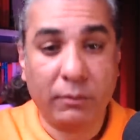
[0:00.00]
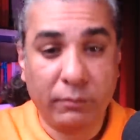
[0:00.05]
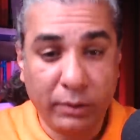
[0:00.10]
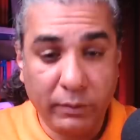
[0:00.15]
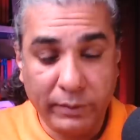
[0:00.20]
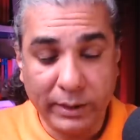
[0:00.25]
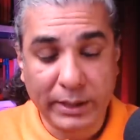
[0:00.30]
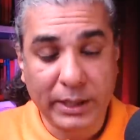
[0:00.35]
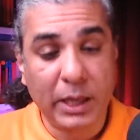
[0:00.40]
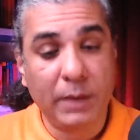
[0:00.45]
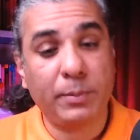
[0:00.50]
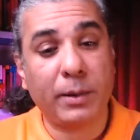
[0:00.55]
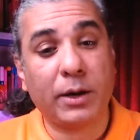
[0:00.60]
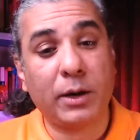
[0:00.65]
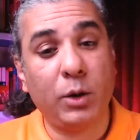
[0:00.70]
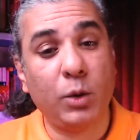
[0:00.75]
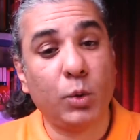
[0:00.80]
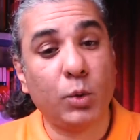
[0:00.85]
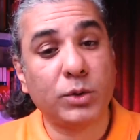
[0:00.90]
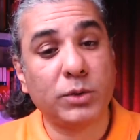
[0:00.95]
We will keep a
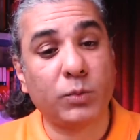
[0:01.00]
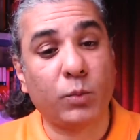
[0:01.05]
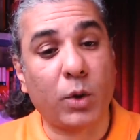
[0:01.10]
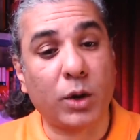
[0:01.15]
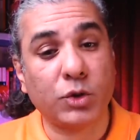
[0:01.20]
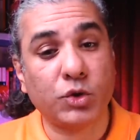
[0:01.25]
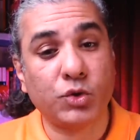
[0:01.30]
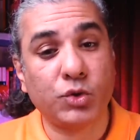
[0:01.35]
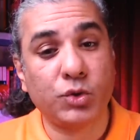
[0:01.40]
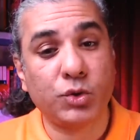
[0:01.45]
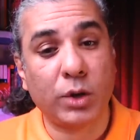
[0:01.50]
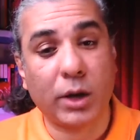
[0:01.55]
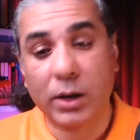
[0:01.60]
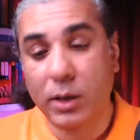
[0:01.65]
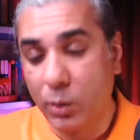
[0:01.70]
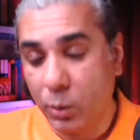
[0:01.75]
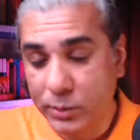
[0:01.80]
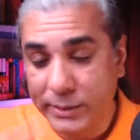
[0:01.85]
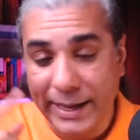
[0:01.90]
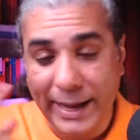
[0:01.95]
close watch, a
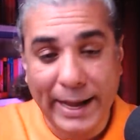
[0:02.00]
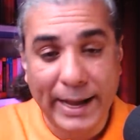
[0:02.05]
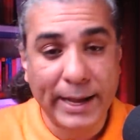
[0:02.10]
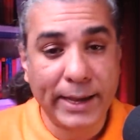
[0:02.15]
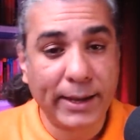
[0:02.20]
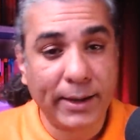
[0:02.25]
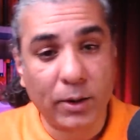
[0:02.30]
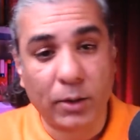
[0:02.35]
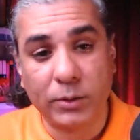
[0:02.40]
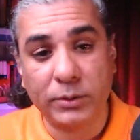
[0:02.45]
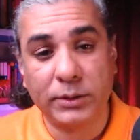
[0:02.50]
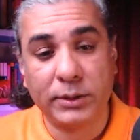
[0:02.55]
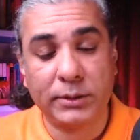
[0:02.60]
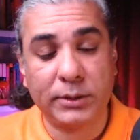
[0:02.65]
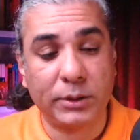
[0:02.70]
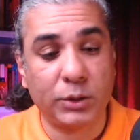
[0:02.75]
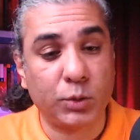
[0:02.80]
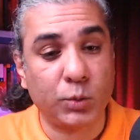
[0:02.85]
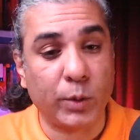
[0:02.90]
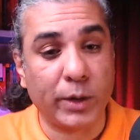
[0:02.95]
close eye on the
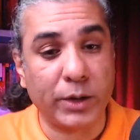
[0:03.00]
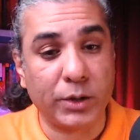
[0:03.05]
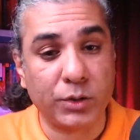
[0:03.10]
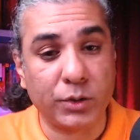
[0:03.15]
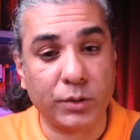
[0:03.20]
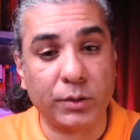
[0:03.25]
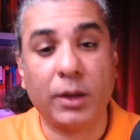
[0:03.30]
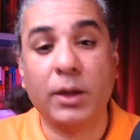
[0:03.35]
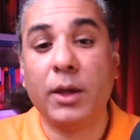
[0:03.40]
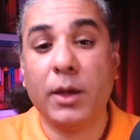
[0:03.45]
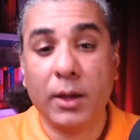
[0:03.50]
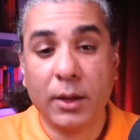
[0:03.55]
situation.